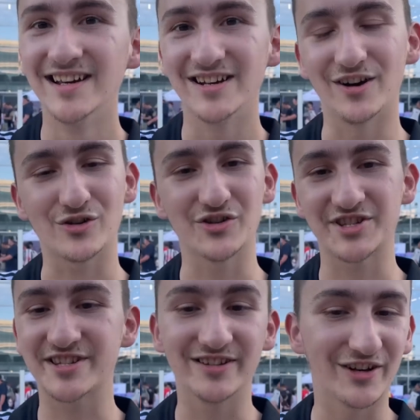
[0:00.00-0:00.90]
of course,
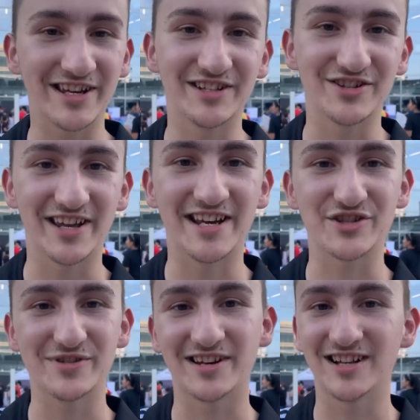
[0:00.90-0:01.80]
looking into the
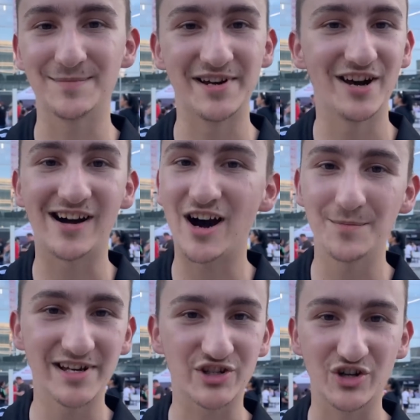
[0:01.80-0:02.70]
history of club, I know how
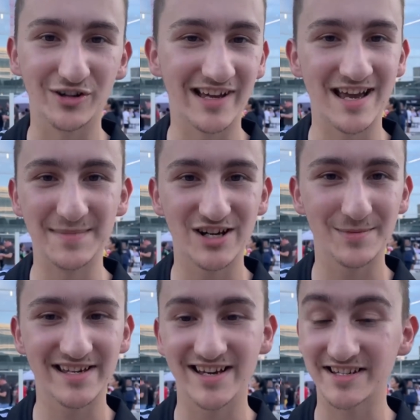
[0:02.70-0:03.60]
big Shola
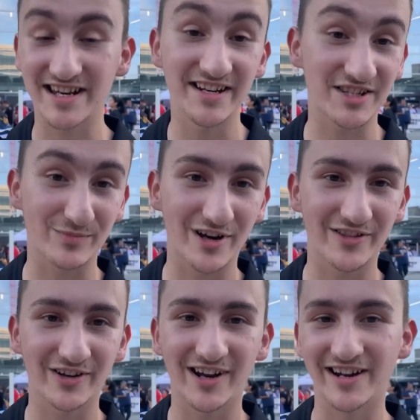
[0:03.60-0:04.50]
Ameobi is and his
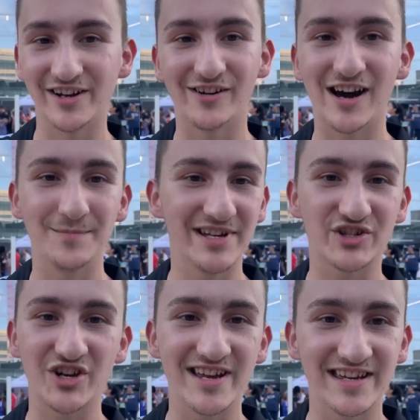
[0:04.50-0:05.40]
brother, and I know how big
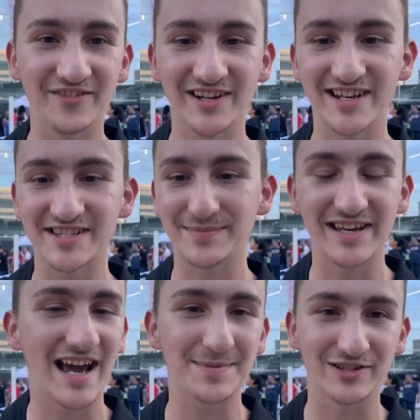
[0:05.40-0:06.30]
Shea Given is,
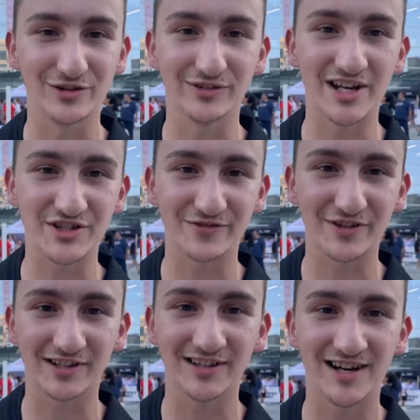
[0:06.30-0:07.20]
being absolute legend for
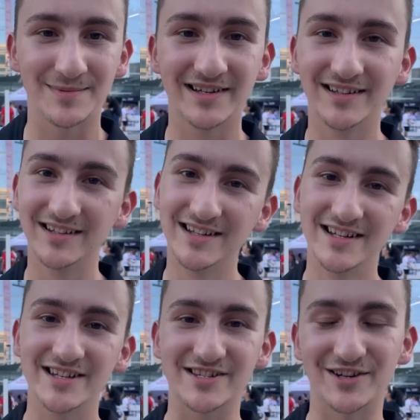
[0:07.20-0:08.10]
the club.
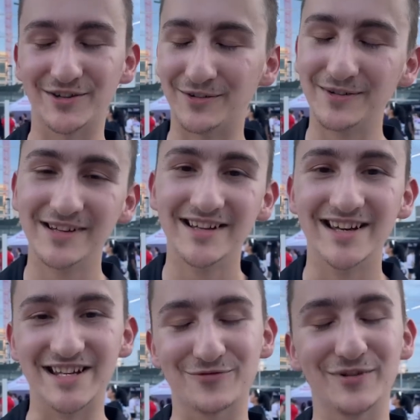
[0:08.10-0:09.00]
So
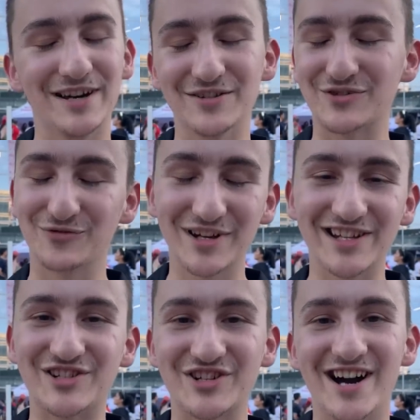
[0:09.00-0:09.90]
it was
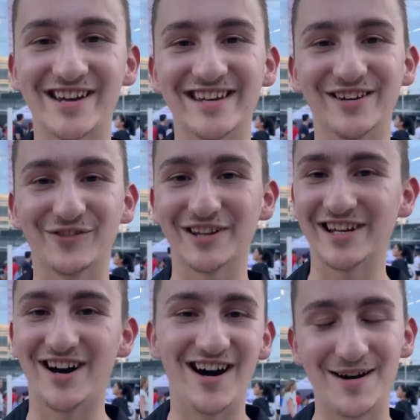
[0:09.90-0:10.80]
really shocking and really,
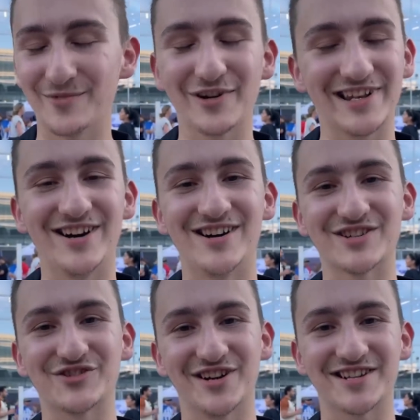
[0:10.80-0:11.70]
I'm really
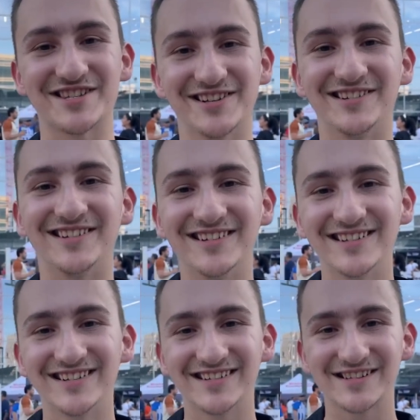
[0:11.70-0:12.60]
awestruck still.
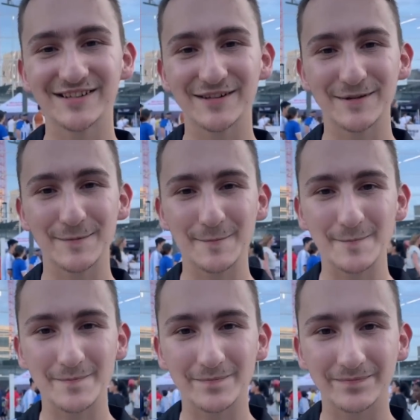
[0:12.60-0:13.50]
I just want to
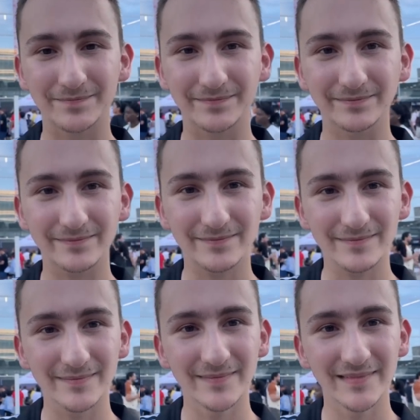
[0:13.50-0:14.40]
ask you one more
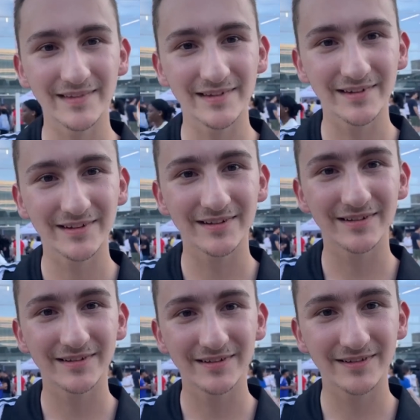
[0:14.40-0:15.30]
question. Now uh, you were telling me before